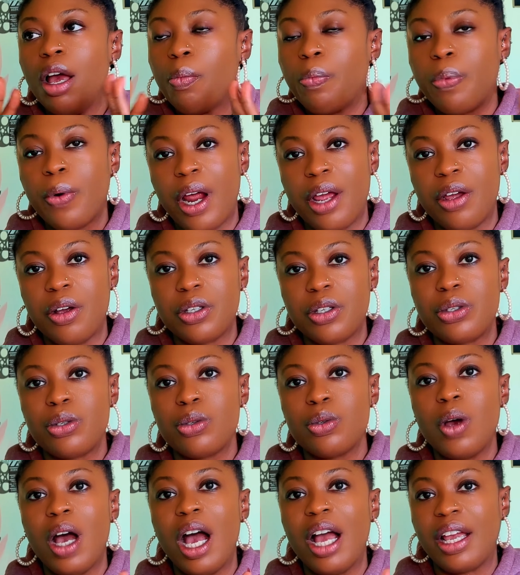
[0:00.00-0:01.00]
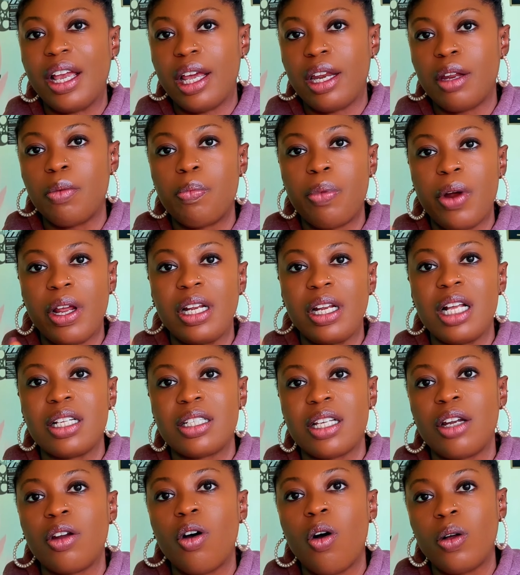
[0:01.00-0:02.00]
prior to her getting pregnant
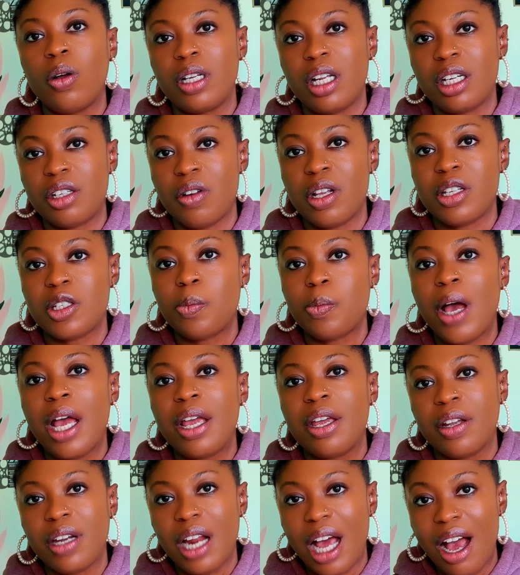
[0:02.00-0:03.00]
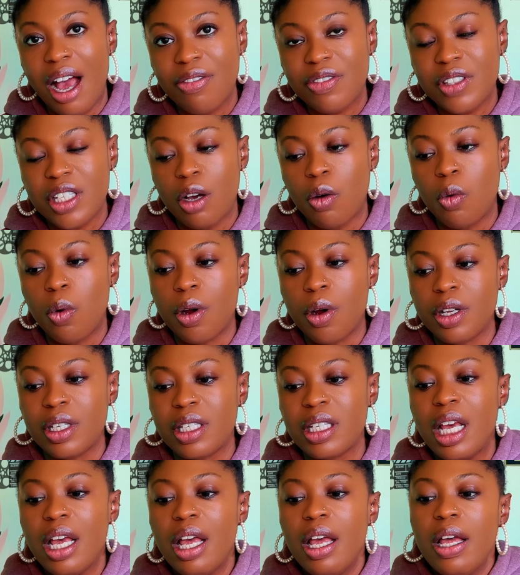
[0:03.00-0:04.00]
and all that transpired afterwards.
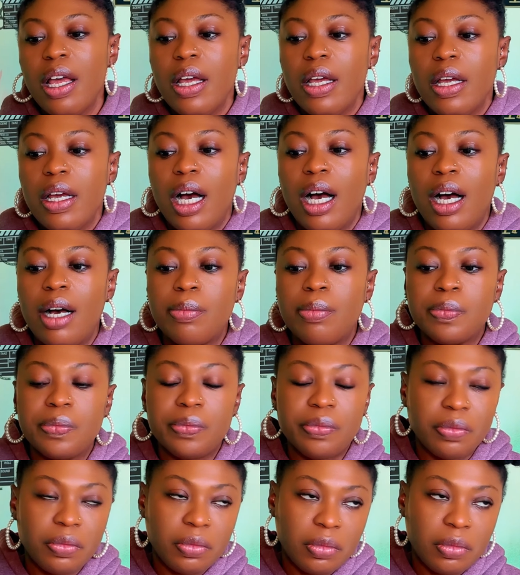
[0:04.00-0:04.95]
Um,